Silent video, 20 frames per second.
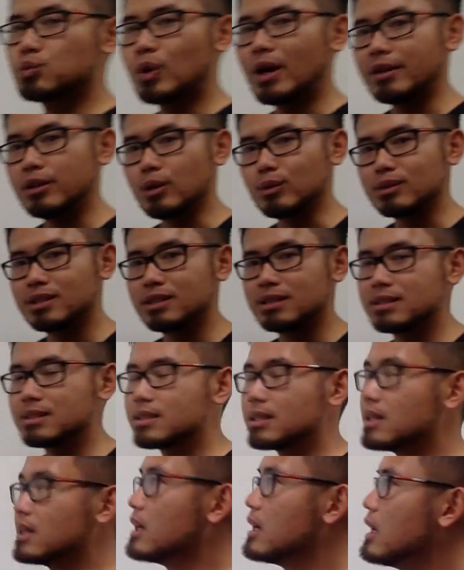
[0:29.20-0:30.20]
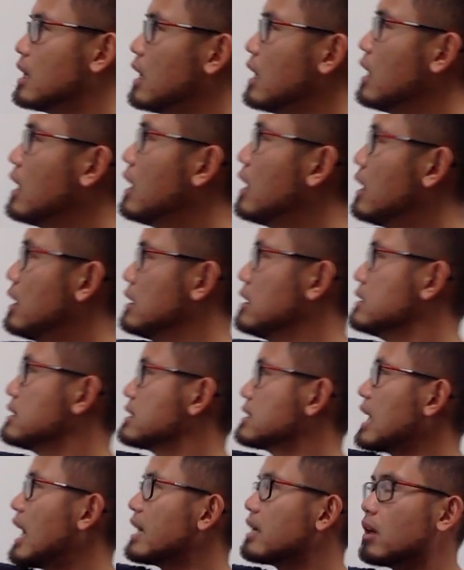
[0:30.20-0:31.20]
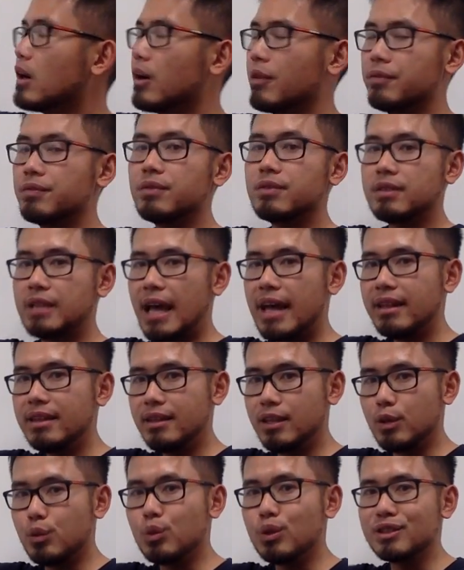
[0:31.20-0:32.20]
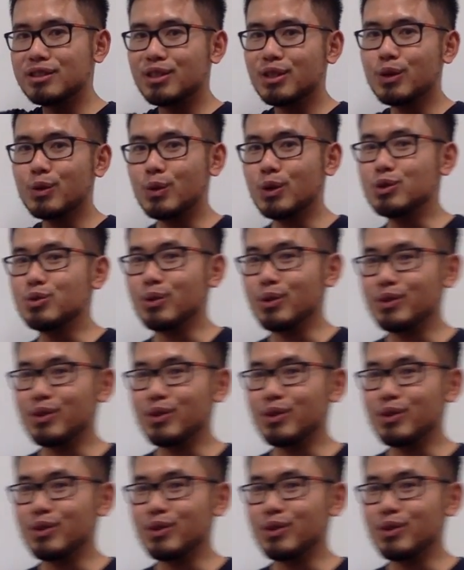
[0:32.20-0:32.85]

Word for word: what I notice. Sine of ten degrees, which we